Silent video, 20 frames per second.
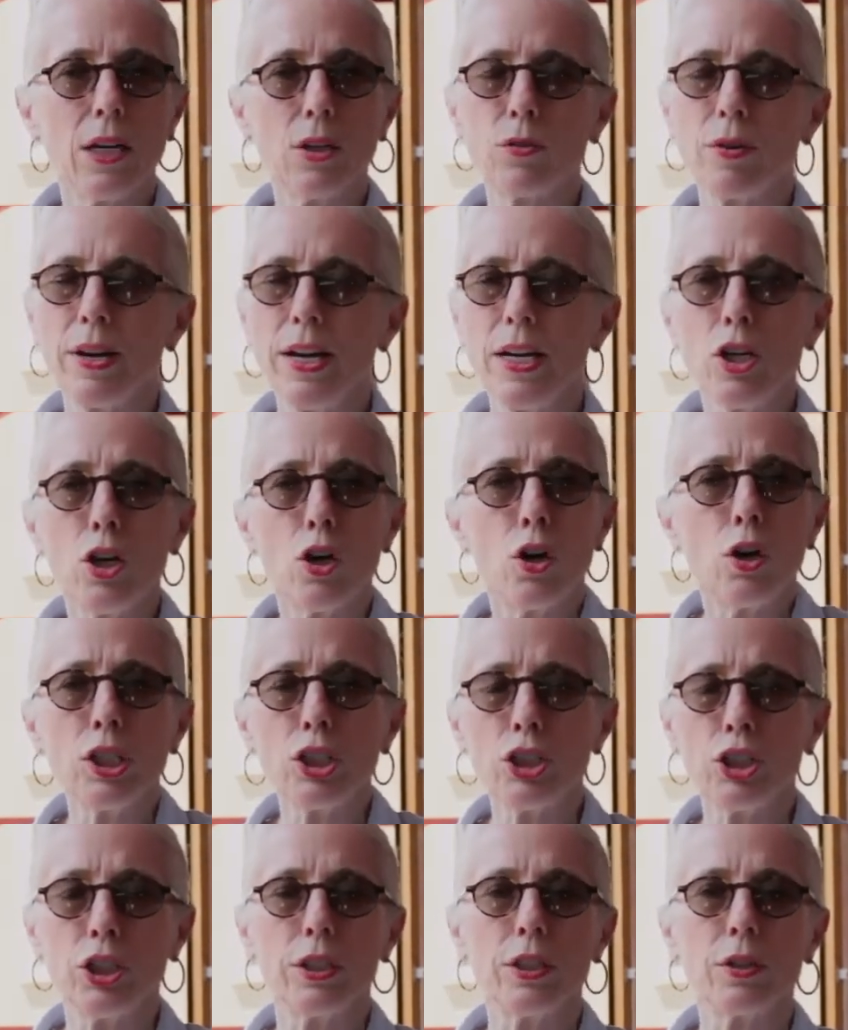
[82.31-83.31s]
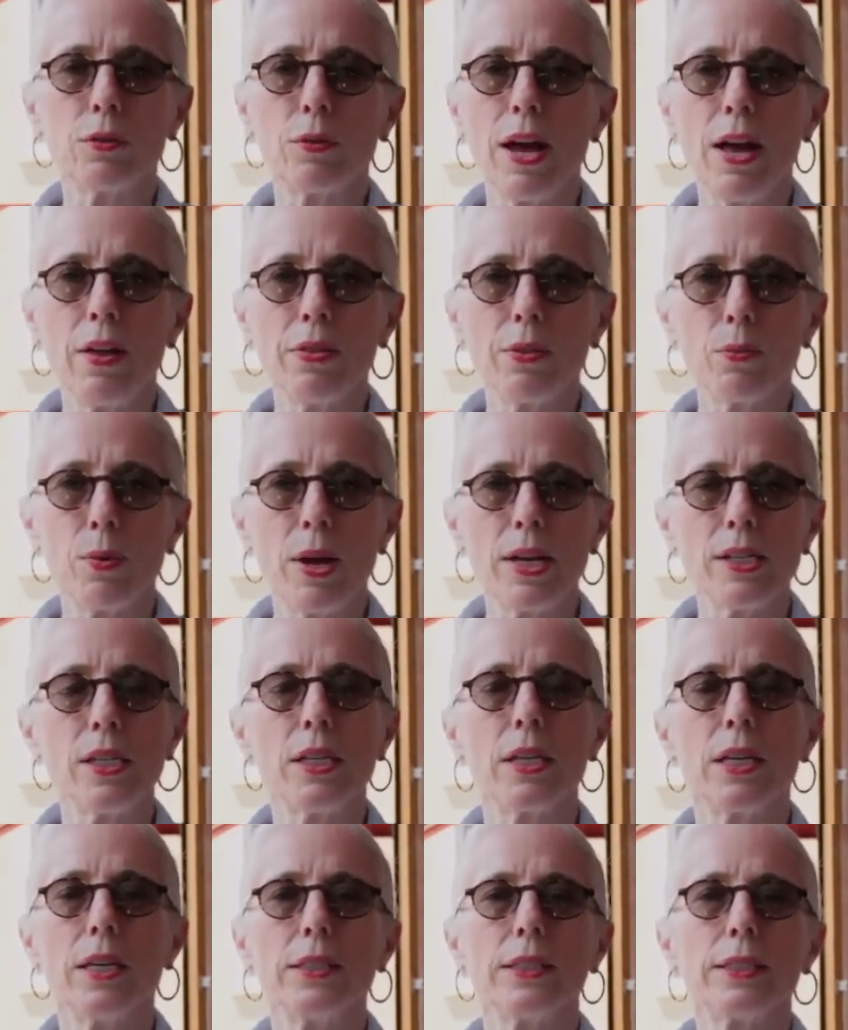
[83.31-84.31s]
green cushion around the
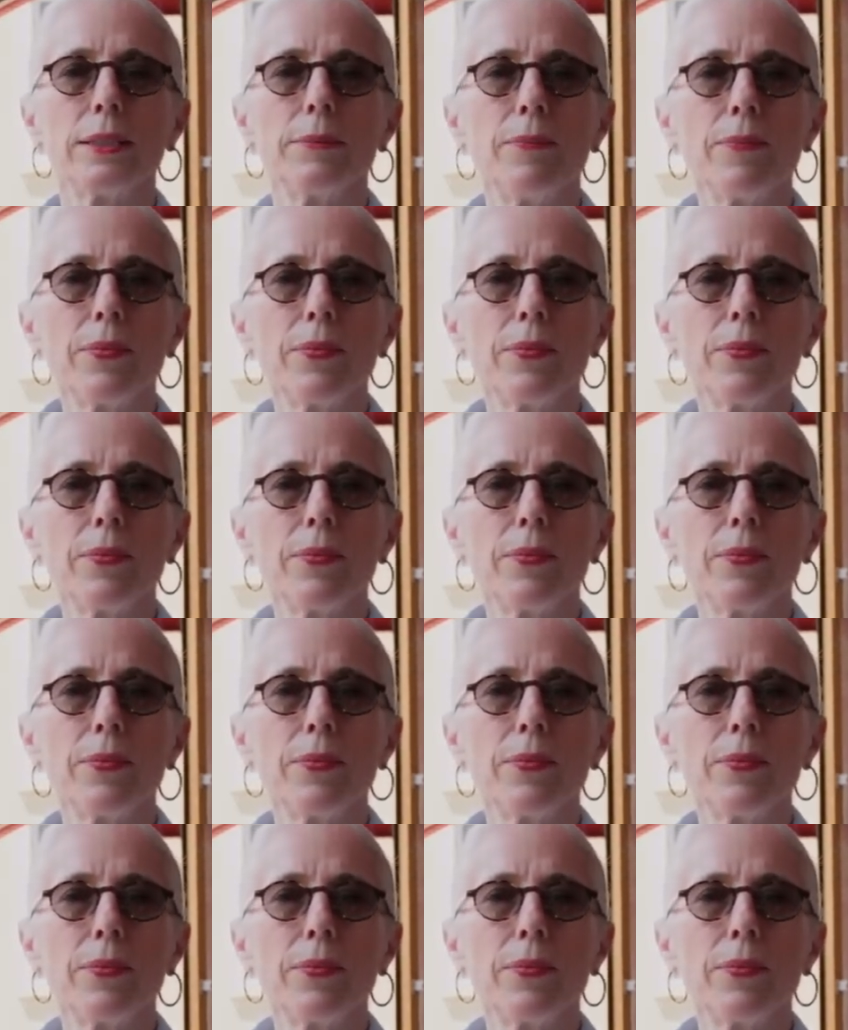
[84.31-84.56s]
residents.